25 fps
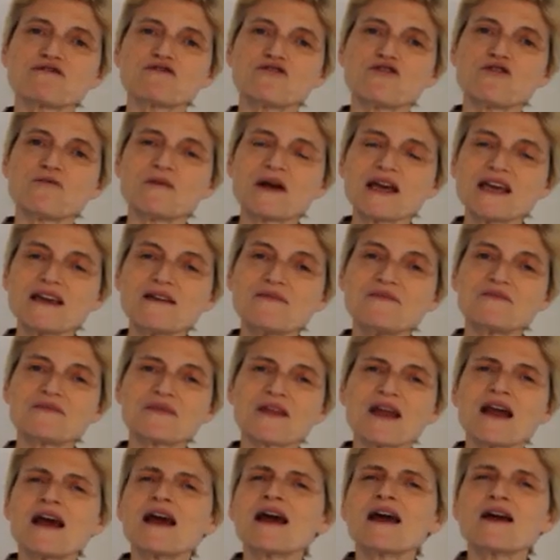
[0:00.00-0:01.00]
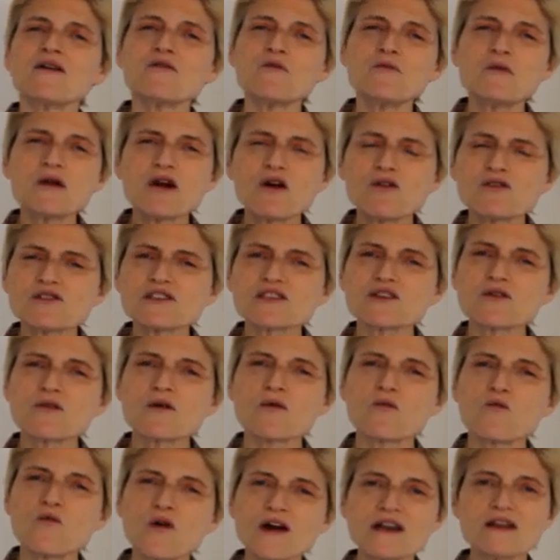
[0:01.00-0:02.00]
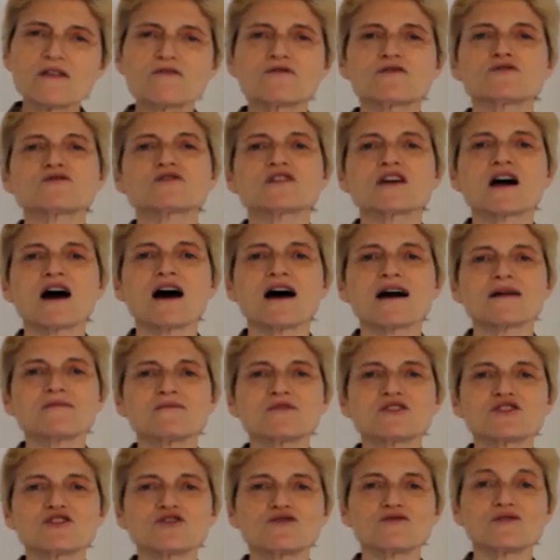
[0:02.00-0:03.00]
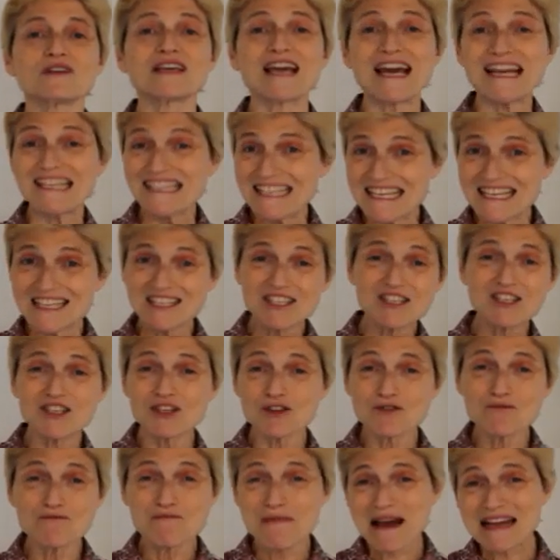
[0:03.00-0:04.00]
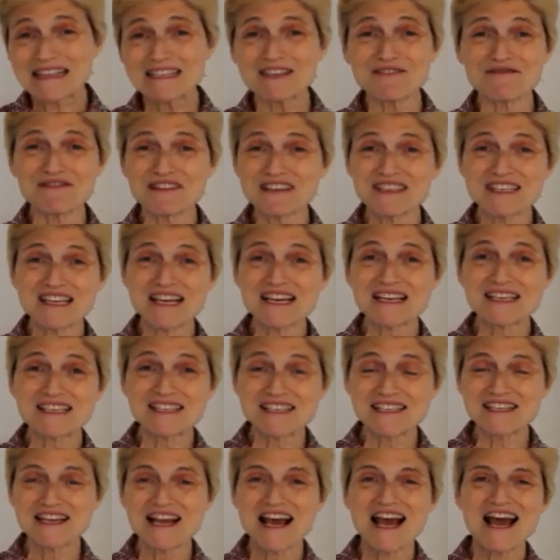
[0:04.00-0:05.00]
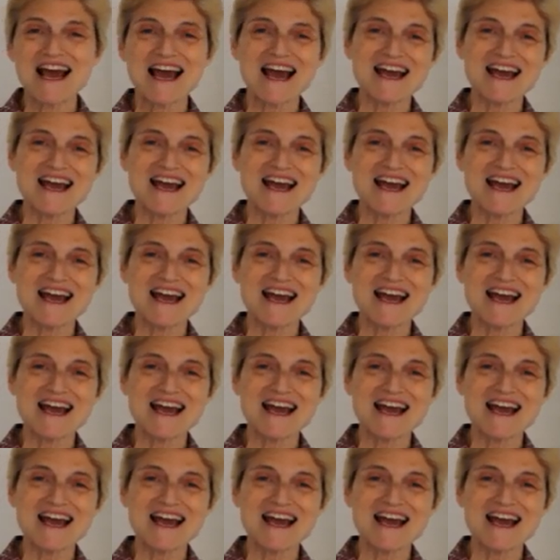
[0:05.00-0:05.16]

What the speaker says: for me. It will be also a wonderful time to get into metaphysics,